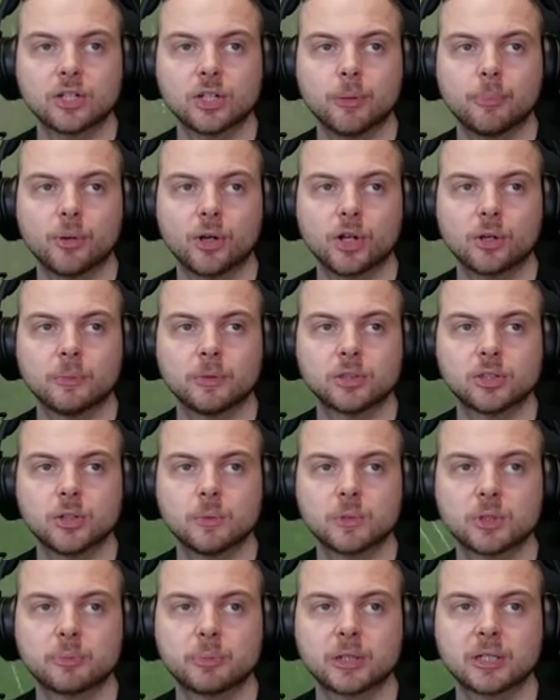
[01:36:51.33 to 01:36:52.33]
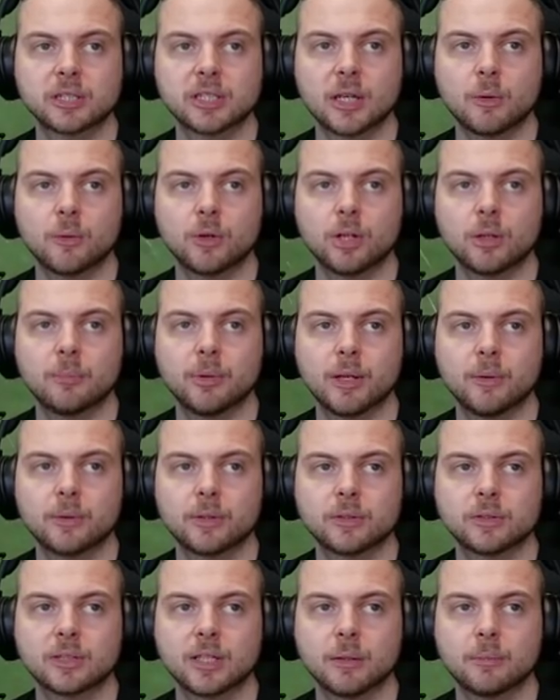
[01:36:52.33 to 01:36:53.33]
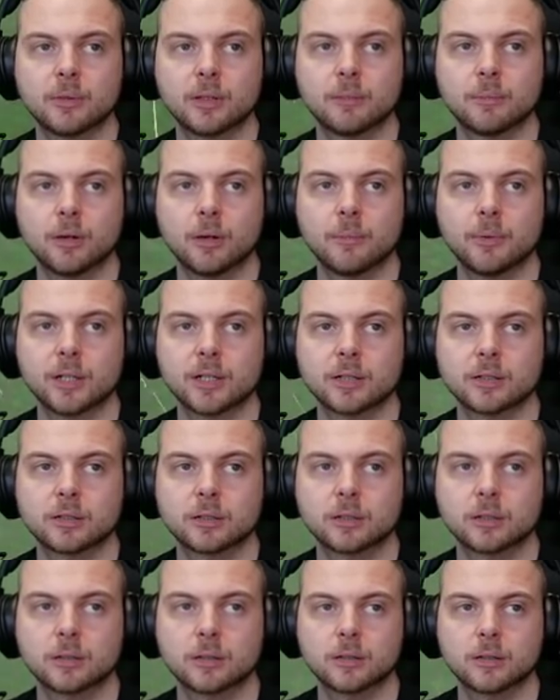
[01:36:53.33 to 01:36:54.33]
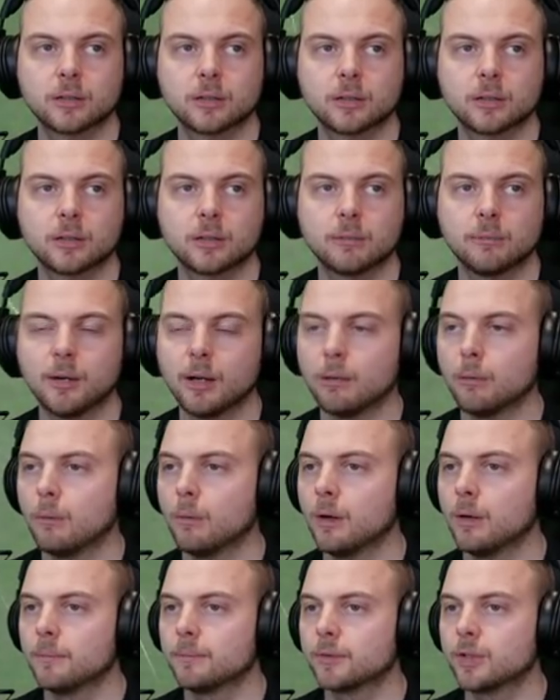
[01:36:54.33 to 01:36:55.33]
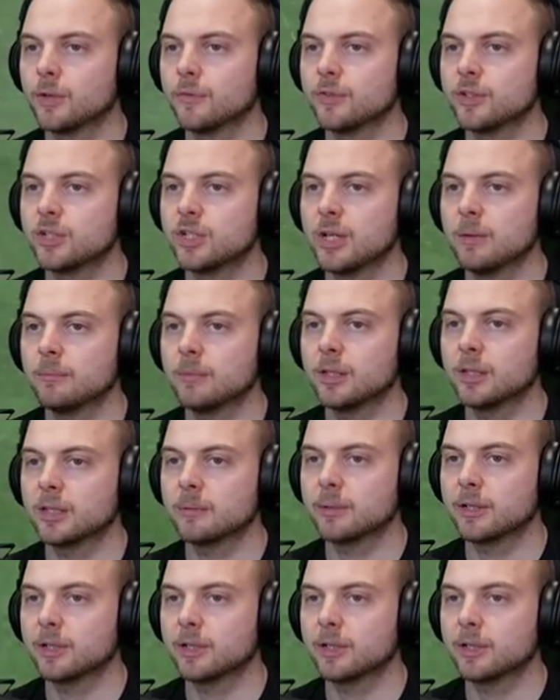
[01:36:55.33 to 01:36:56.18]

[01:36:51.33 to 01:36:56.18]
your Pokemon too much because they won't obey what you say, but the more badges... Well, what? Go for the gym? Yeah, I think I might